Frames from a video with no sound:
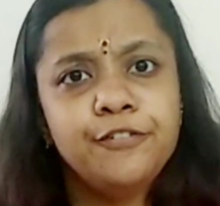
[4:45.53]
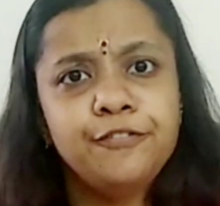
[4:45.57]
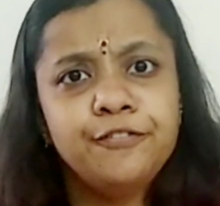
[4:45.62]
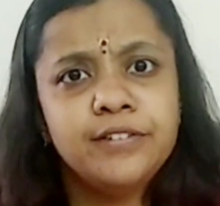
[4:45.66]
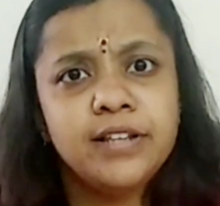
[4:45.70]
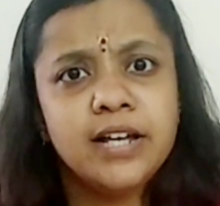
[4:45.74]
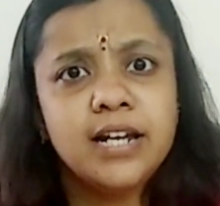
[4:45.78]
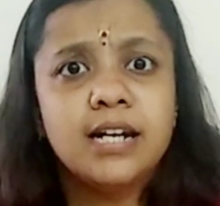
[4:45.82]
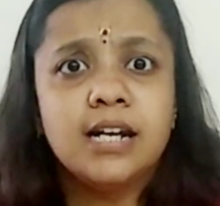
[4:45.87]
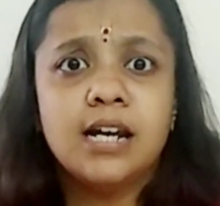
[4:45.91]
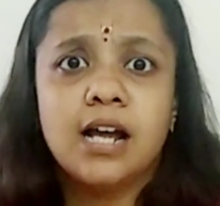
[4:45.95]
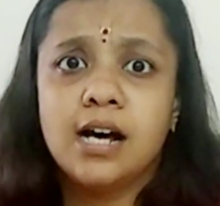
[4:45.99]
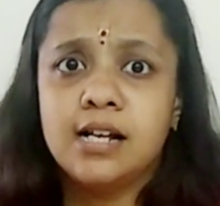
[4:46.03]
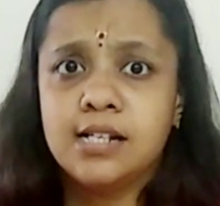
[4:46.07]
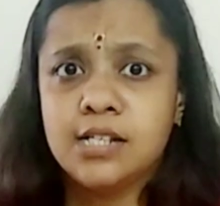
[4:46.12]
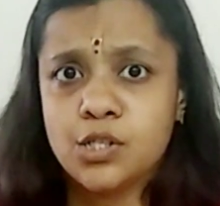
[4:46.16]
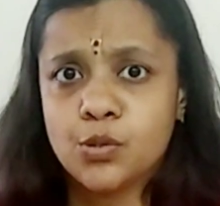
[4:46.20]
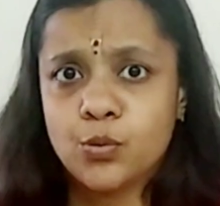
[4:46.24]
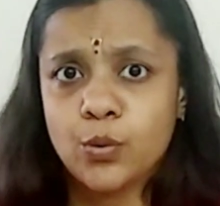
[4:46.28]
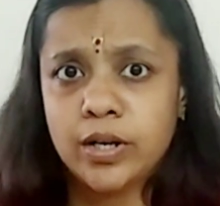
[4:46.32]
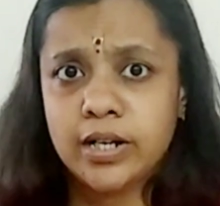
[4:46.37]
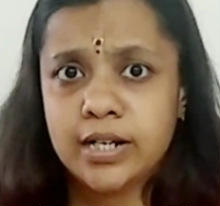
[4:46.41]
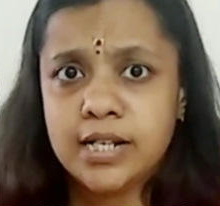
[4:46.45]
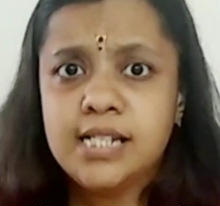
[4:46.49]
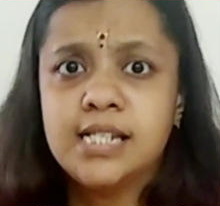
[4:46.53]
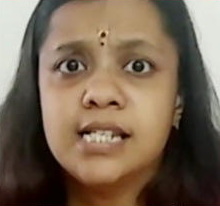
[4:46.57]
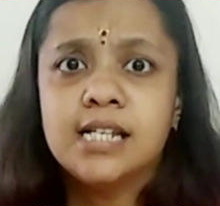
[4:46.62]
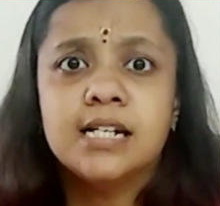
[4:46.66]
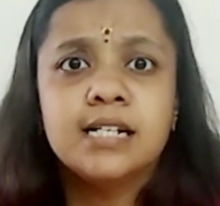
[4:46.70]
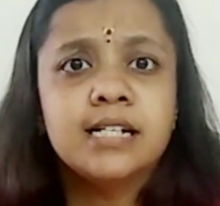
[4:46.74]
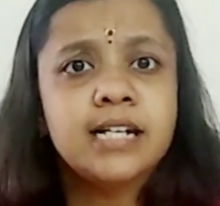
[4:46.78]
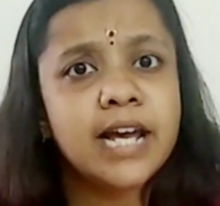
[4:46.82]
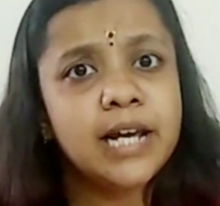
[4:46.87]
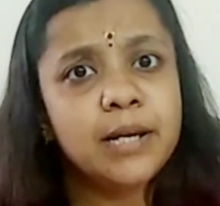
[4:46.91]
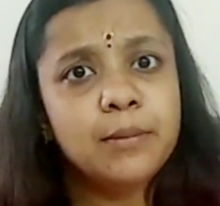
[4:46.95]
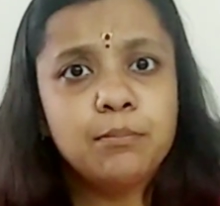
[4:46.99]
fifth and last one is
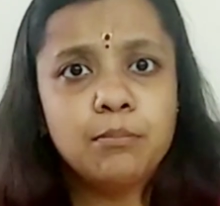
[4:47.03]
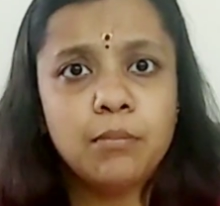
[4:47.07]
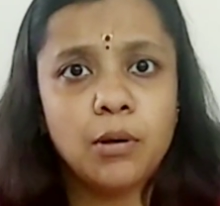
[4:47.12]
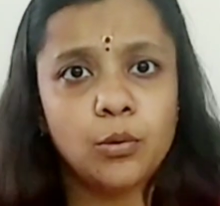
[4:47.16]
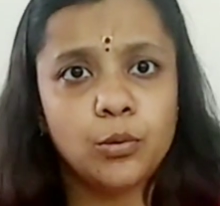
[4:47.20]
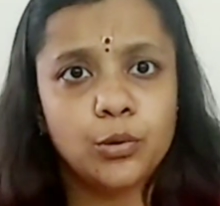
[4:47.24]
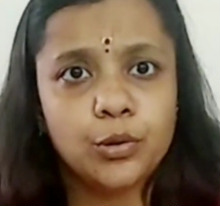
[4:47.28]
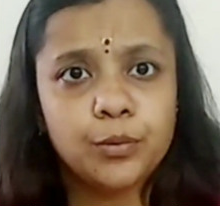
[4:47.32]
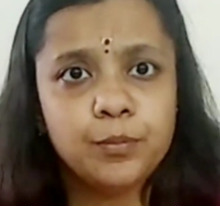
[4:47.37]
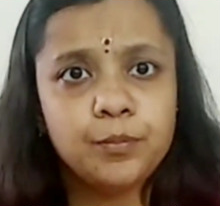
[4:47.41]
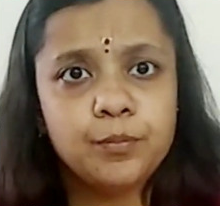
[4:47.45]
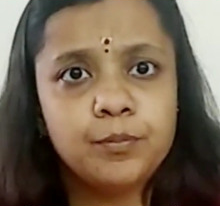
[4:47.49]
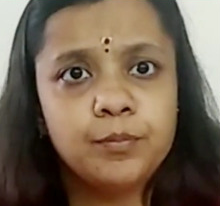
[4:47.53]
time bound.